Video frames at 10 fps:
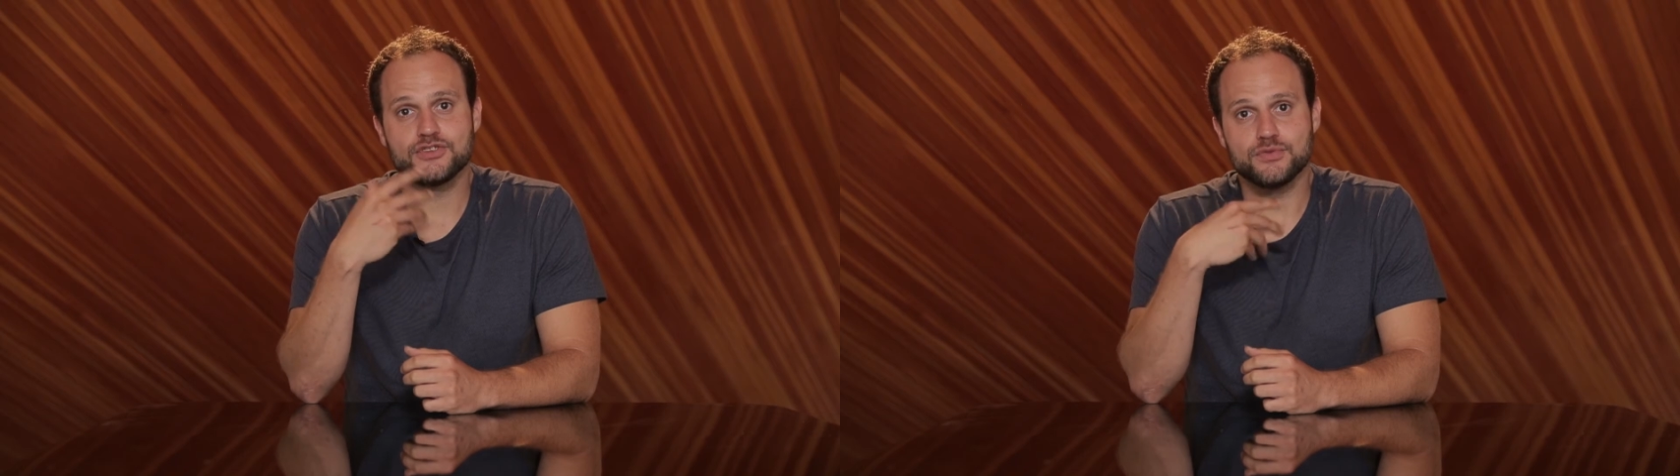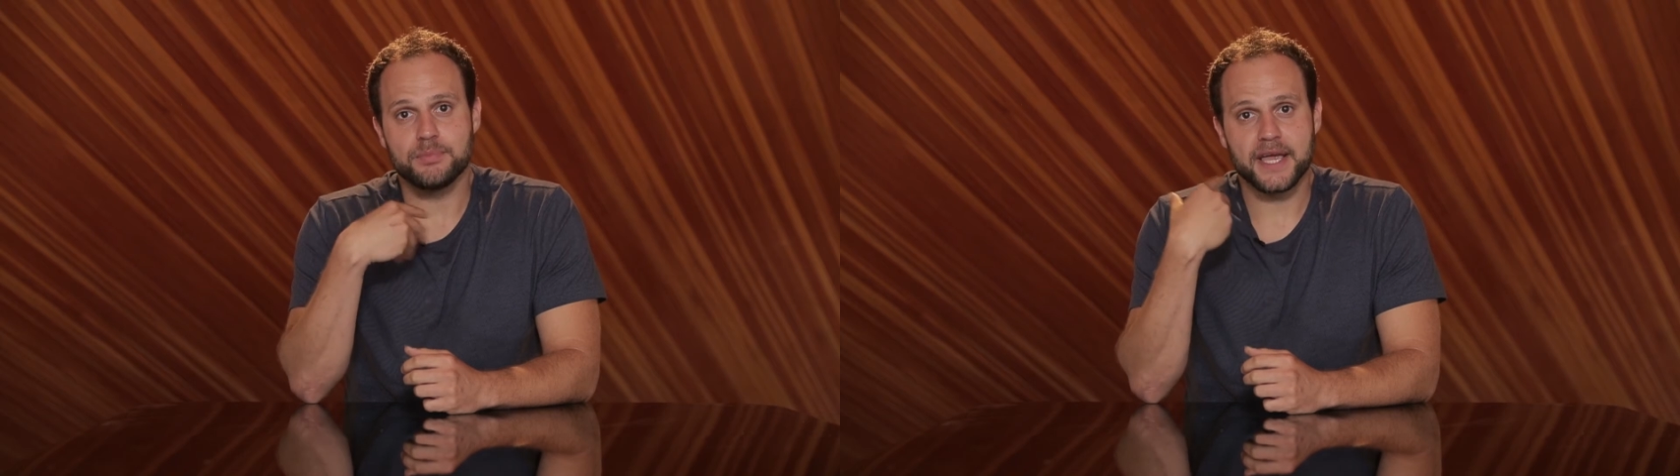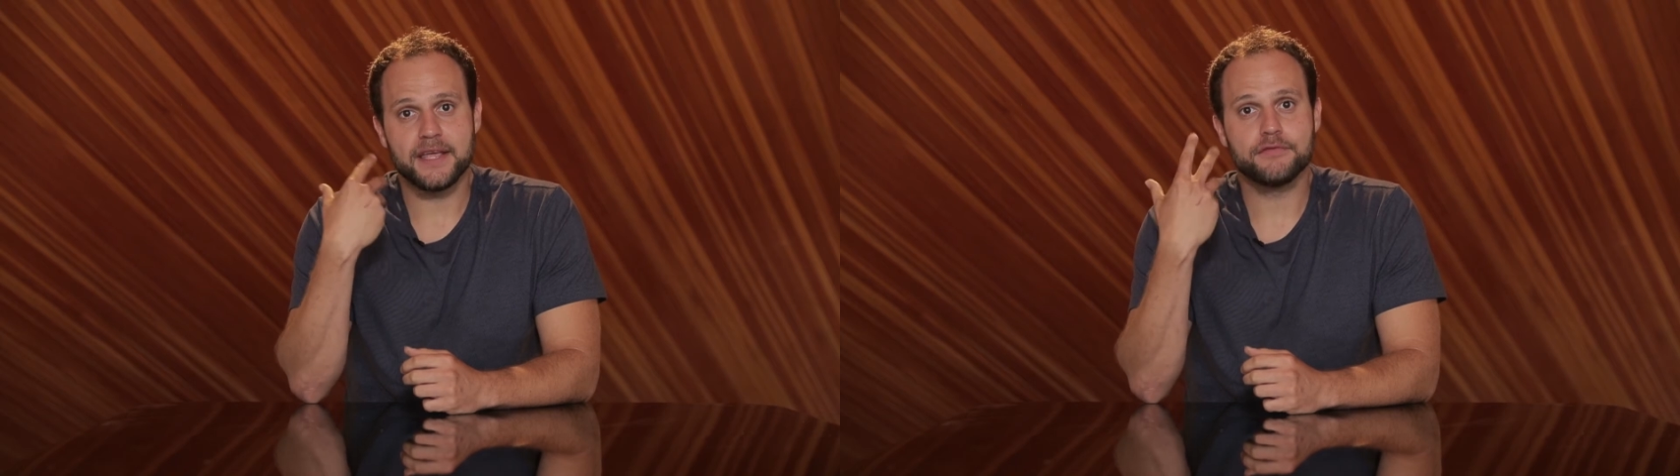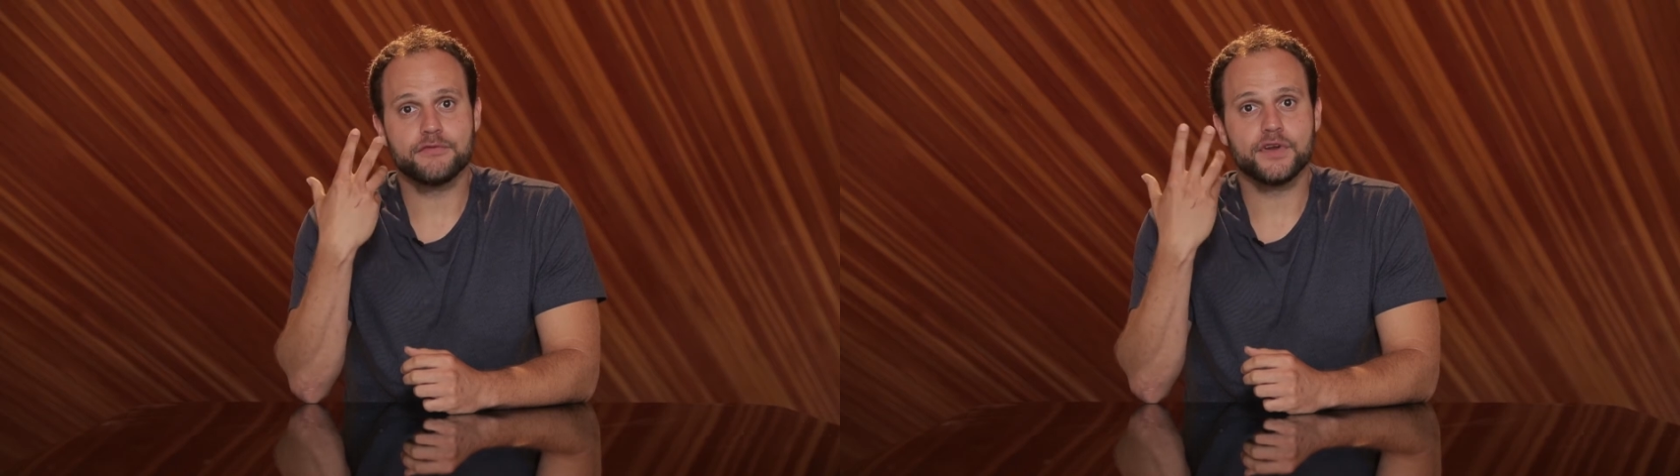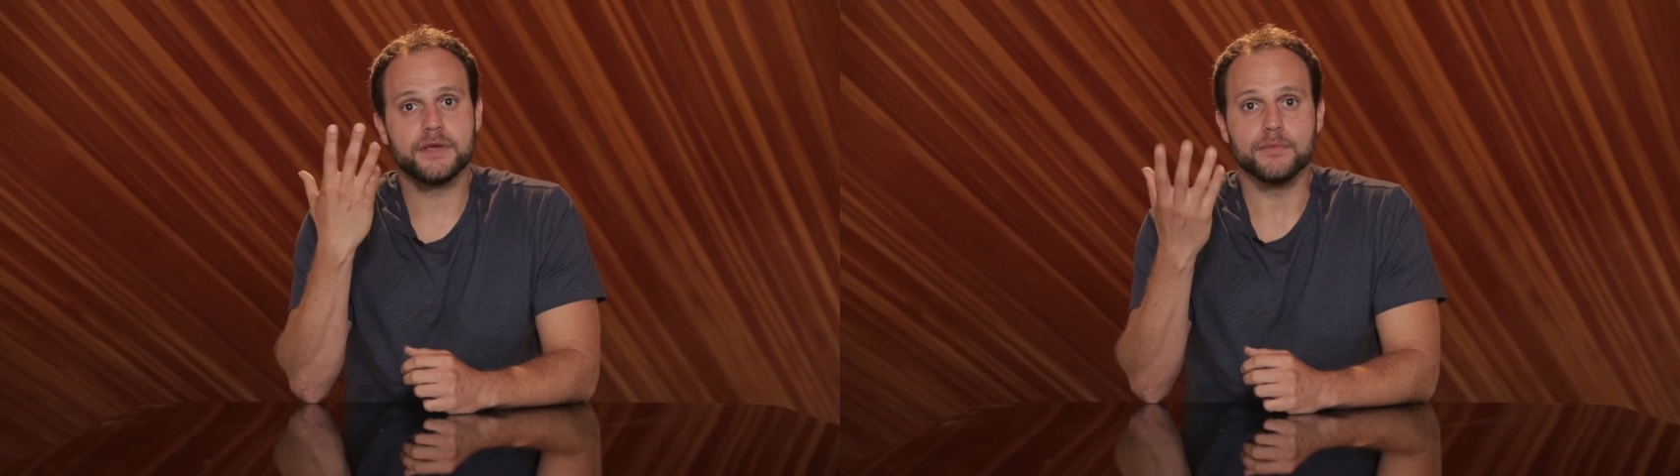to
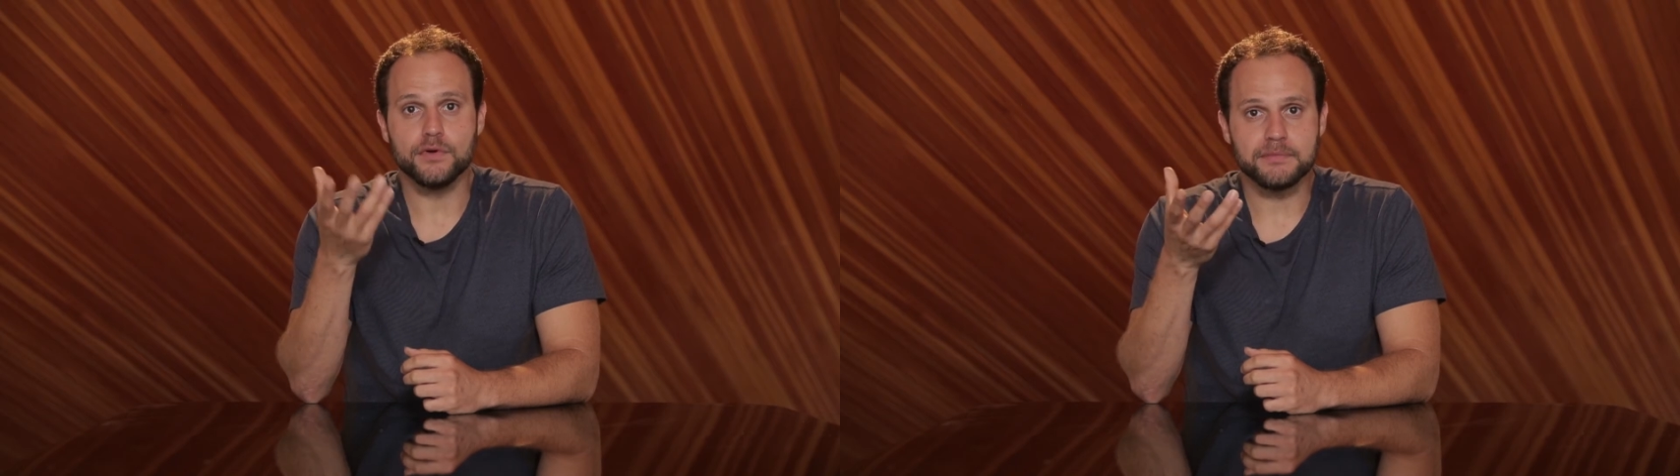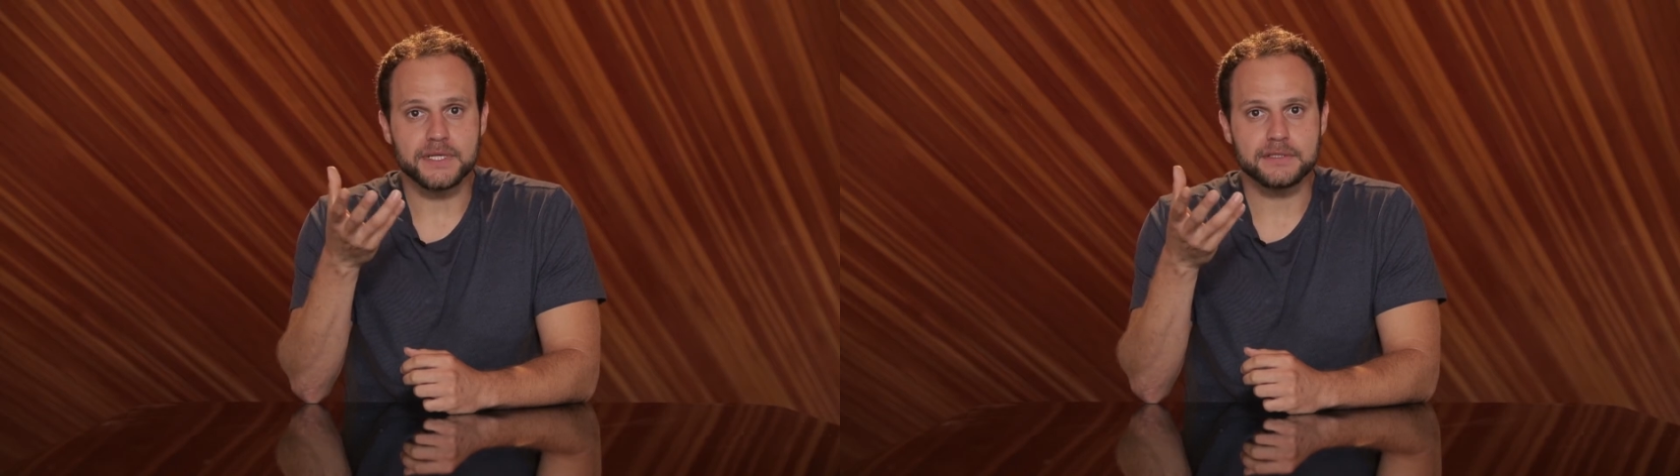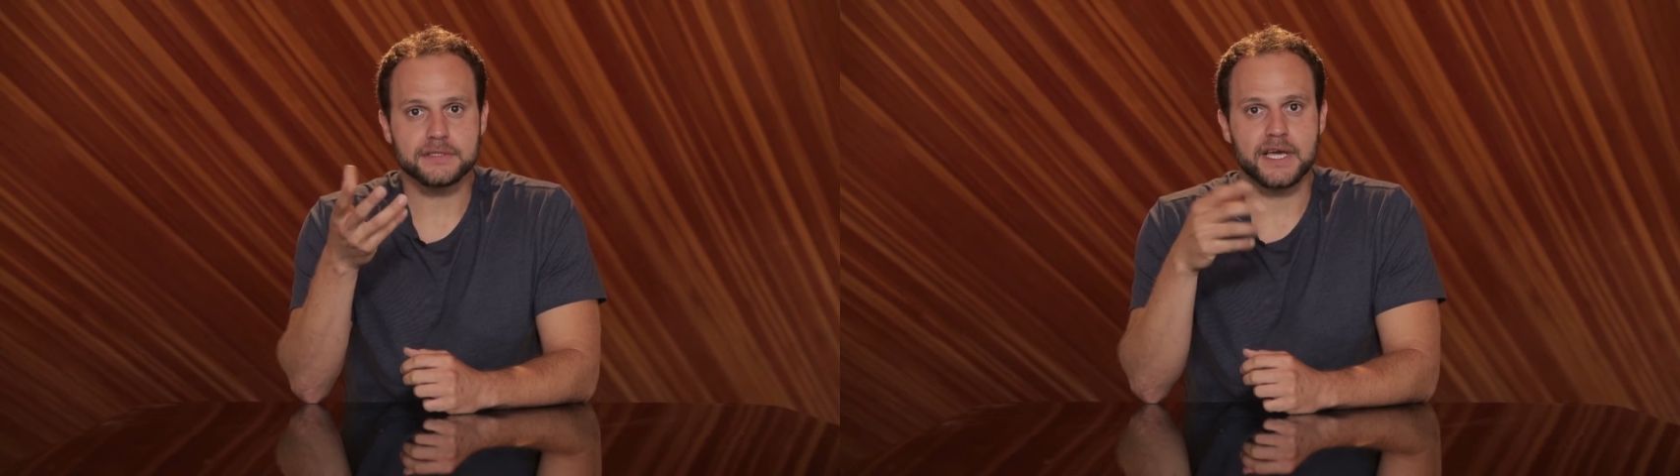pain-free movement